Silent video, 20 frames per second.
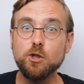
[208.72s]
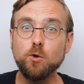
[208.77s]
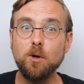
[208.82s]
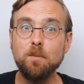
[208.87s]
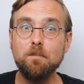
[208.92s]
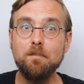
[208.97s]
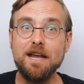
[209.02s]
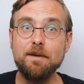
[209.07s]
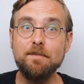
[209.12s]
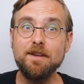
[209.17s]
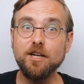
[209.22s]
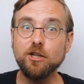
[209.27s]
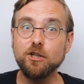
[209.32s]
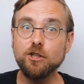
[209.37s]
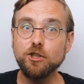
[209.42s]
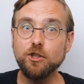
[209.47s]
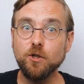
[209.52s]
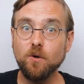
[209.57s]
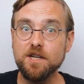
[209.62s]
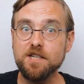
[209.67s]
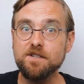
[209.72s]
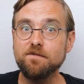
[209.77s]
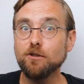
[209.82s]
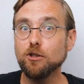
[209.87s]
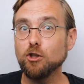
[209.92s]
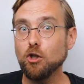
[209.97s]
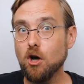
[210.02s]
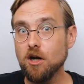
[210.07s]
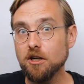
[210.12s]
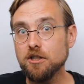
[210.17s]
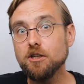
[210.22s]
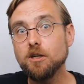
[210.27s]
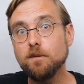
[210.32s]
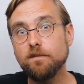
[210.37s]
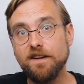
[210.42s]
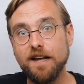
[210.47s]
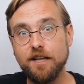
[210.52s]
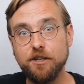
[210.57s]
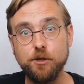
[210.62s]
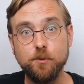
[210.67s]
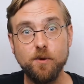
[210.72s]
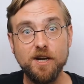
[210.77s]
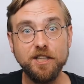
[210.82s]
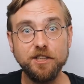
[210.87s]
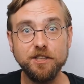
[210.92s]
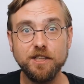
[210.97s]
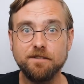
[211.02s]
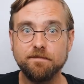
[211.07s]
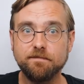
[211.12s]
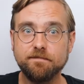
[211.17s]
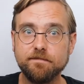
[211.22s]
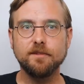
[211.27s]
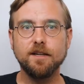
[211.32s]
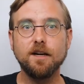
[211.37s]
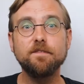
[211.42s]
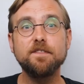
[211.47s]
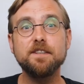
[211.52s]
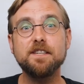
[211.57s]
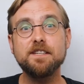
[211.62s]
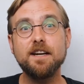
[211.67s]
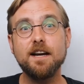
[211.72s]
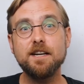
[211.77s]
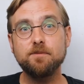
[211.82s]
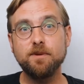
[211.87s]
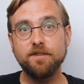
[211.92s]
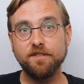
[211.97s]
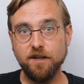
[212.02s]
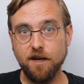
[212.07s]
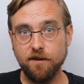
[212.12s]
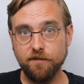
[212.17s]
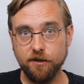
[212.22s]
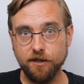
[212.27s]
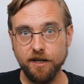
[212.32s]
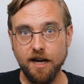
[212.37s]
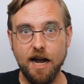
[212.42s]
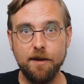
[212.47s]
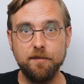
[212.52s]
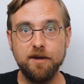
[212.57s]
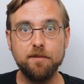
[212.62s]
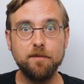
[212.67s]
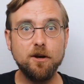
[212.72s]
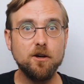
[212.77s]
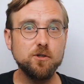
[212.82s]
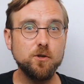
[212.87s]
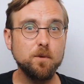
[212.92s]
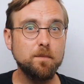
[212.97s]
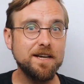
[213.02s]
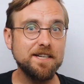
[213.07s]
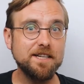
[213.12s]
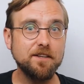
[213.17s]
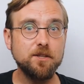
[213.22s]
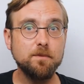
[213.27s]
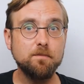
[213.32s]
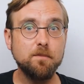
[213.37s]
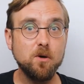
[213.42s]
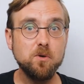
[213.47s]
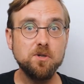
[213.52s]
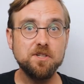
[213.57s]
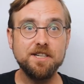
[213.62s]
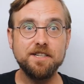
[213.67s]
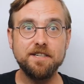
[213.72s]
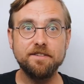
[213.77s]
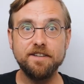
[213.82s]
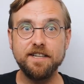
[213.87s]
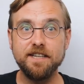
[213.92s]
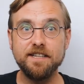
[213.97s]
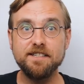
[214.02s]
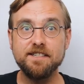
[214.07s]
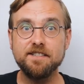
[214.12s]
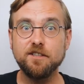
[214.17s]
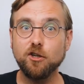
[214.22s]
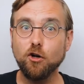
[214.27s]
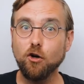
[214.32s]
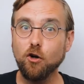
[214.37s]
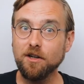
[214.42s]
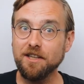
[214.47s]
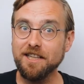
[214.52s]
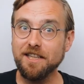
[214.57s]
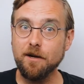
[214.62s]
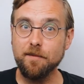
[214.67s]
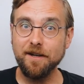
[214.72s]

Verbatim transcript: so it may be a good choice for long term valuation. Of the stocks we've covered, IBM also pays out the most in dividends, currently